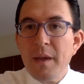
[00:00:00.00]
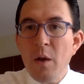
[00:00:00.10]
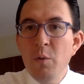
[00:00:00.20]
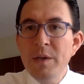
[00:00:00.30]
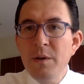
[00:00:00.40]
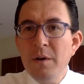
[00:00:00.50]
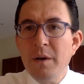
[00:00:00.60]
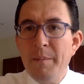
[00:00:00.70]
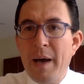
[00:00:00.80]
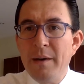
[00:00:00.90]
we
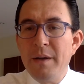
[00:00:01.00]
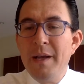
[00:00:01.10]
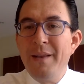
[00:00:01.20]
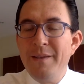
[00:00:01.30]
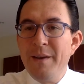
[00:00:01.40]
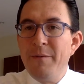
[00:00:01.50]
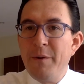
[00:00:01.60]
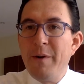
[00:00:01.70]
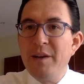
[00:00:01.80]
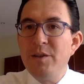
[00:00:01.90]
talked about
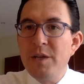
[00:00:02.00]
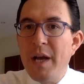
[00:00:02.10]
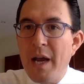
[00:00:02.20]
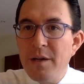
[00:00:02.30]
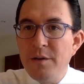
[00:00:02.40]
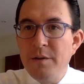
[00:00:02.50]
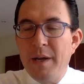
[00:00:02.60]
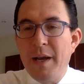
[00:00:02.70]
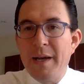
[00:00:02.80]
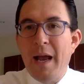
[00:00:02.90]
differentiation
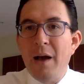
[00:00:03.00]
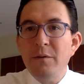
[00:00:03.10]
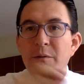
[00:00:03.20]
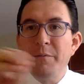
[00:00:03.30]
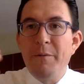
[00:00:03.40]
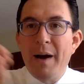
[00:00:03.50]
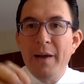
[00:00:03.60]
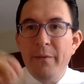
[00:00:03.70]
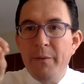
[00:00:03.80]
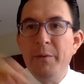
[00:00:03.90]
and how to
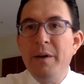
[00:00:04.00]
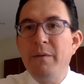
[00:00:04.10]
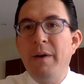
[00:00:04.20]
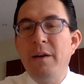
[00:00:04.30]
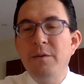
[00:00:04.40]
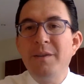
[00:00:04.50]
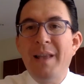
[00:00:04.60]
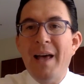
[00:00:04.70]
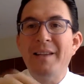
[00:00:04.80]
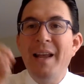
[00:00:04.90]
find through innovation
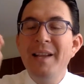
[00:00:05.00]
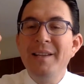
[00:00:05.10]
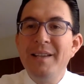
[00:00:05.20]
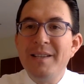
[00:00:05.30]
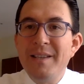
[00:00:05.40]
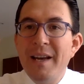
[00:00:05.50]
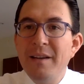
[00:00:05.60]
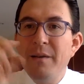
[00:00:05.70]
that distinctive